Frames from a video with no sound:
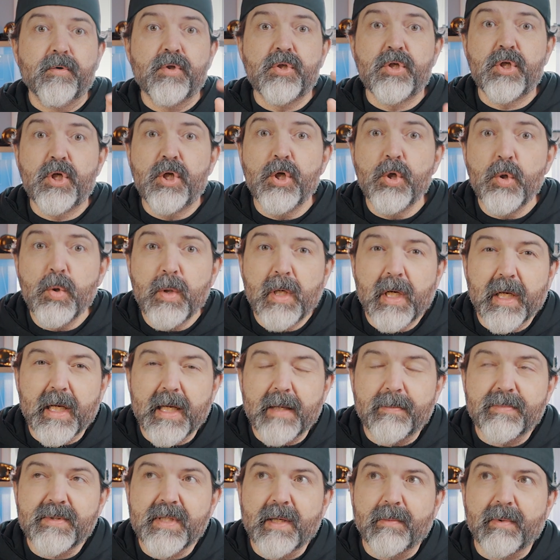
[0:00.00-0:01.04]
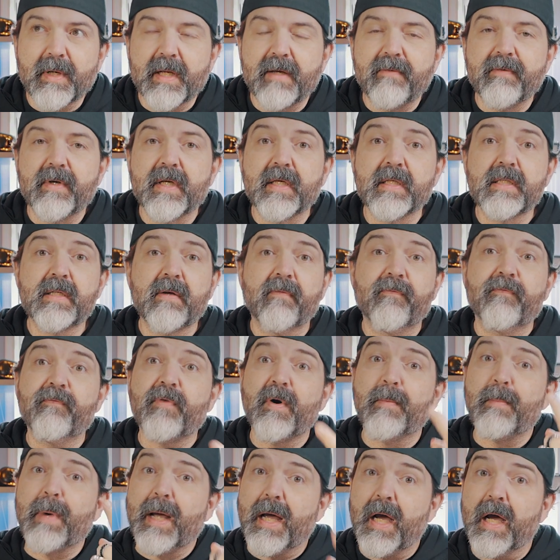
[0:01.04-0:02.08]
two clips, I believe it is,
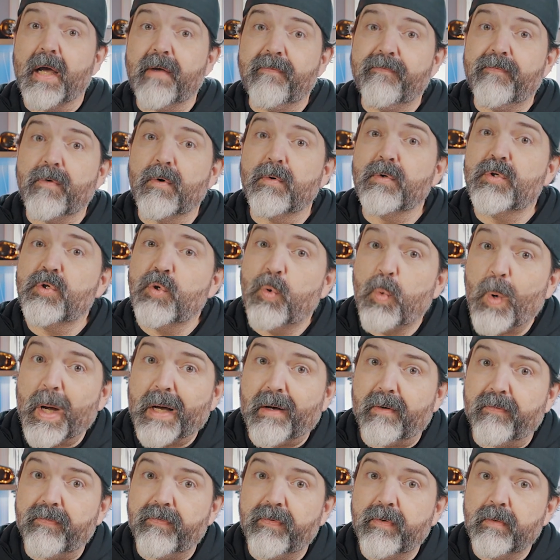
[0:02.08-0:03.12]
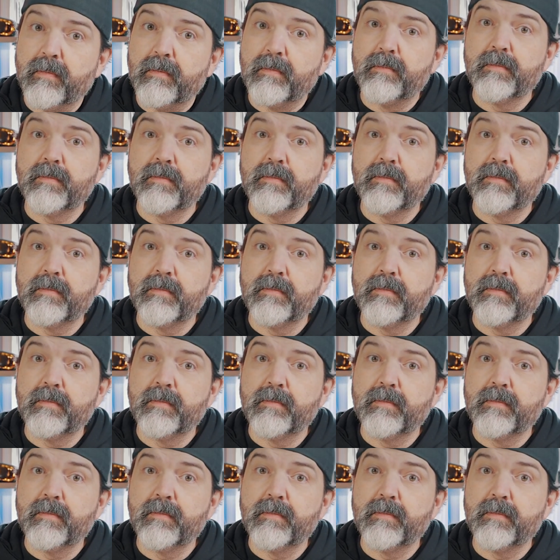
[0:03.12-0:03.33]
from my iPhone twelve.